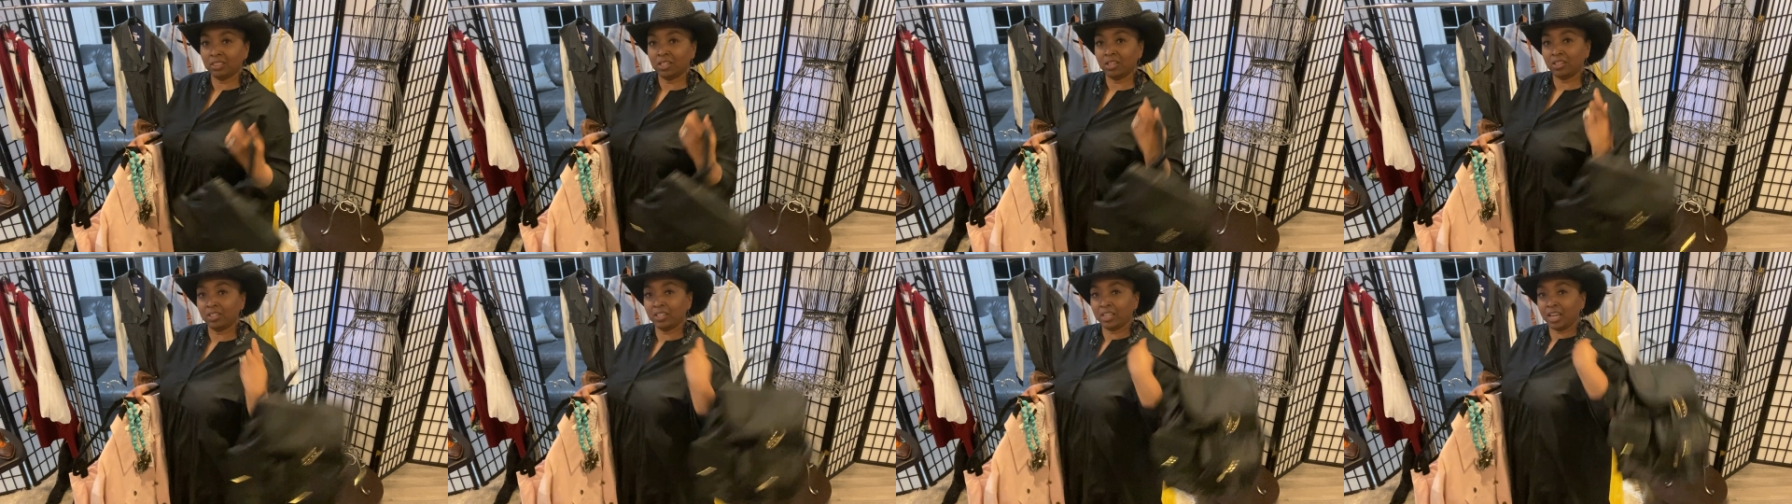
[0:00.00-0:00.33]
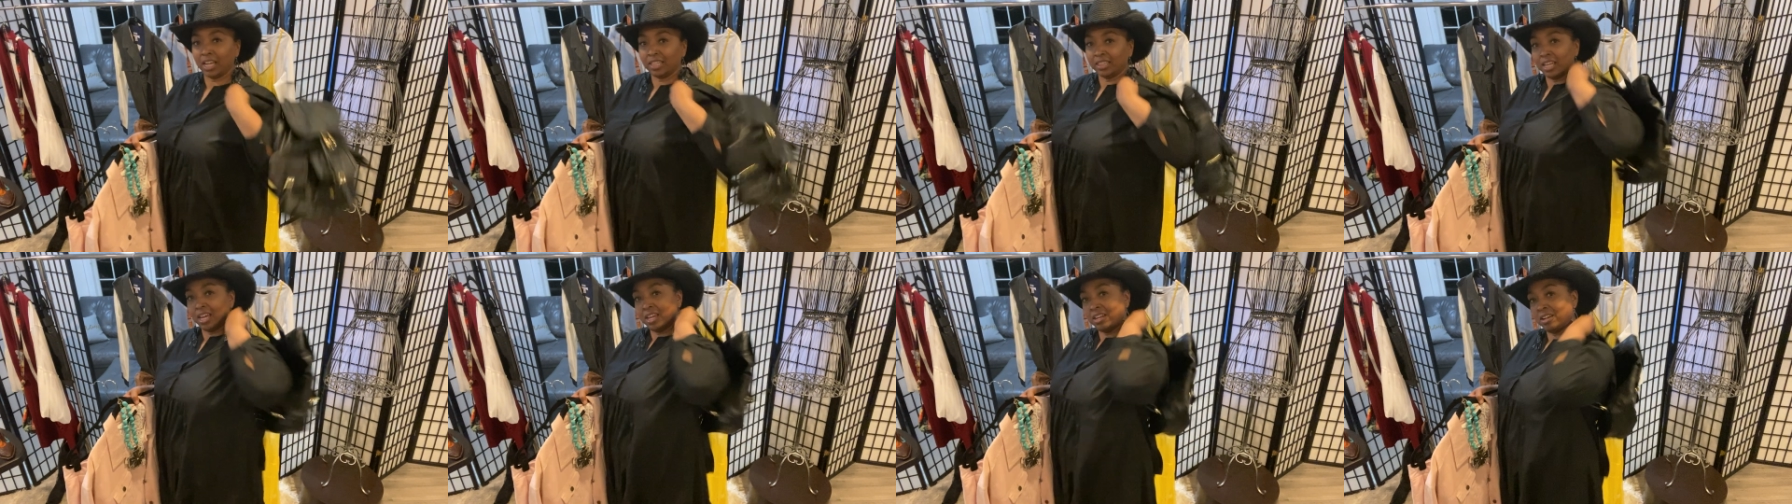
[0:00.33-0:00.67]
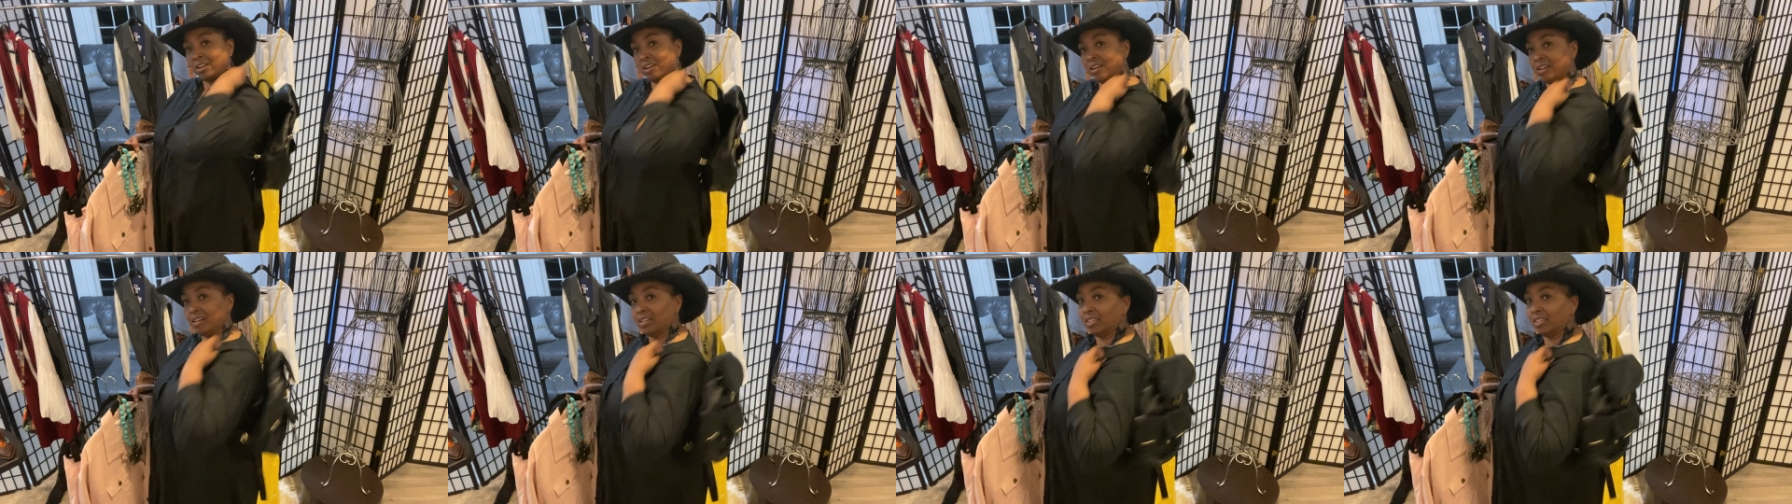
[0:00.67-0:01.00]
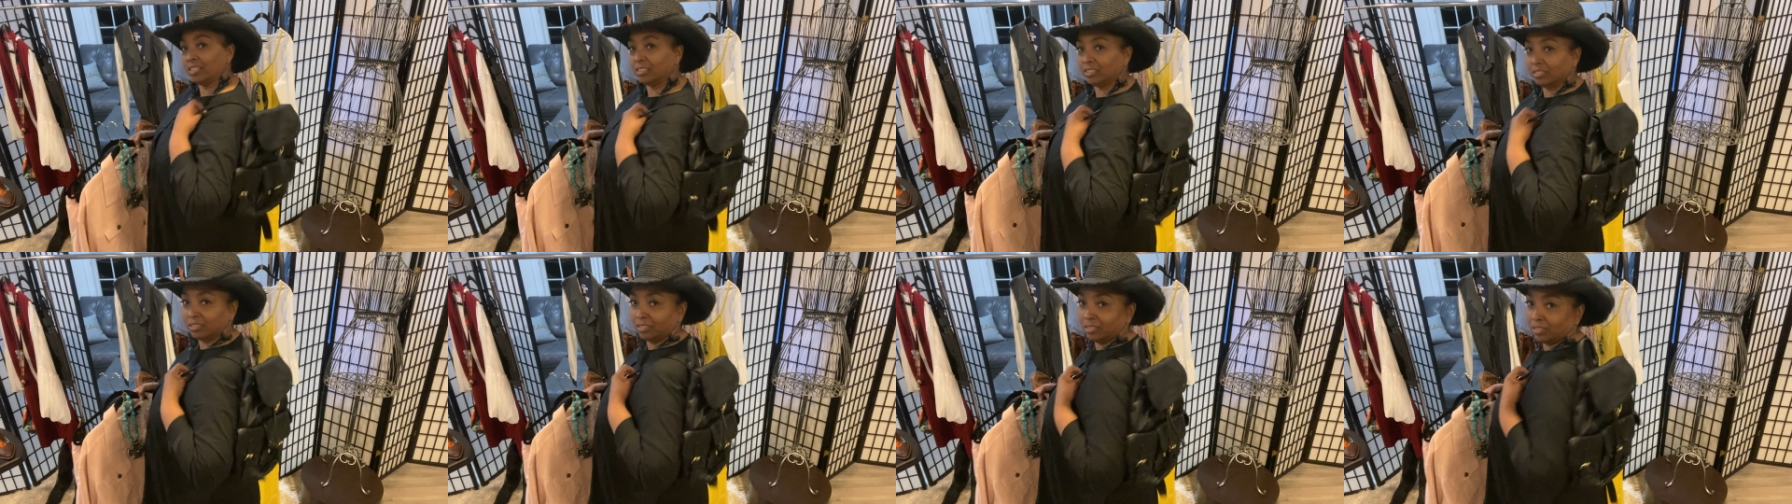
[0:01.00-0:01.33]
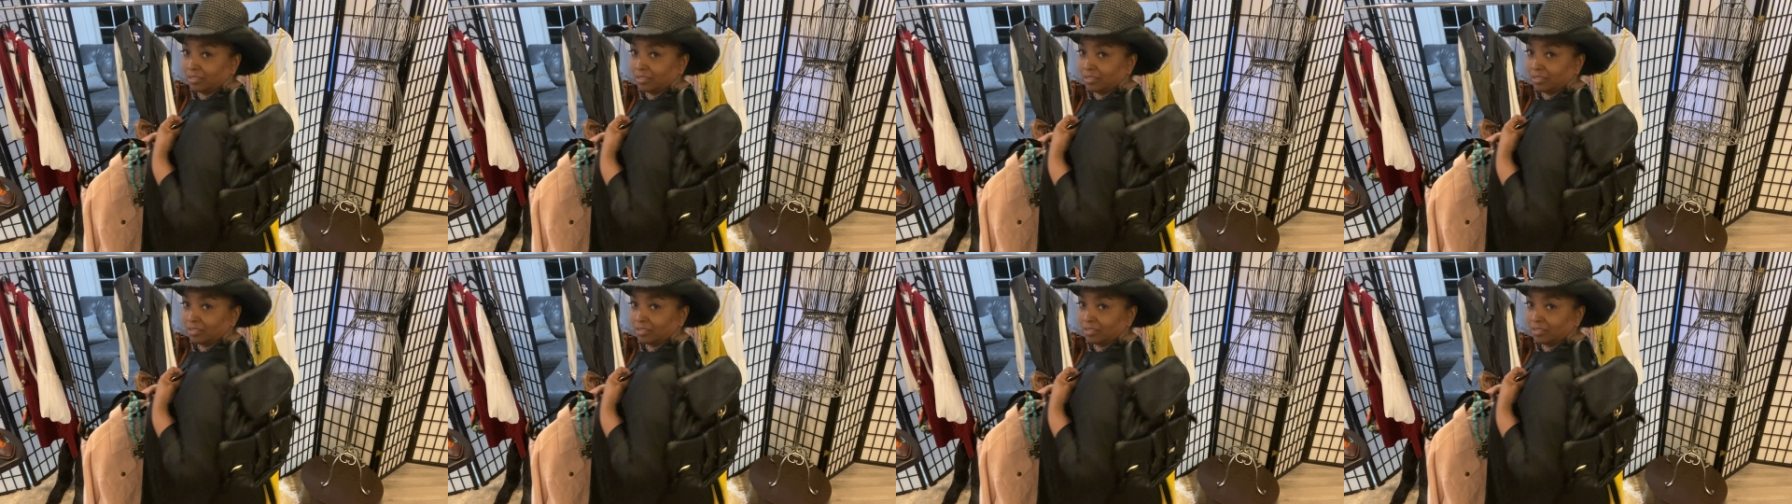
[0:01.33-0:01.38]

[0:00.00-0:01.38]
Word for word: know, you got that on.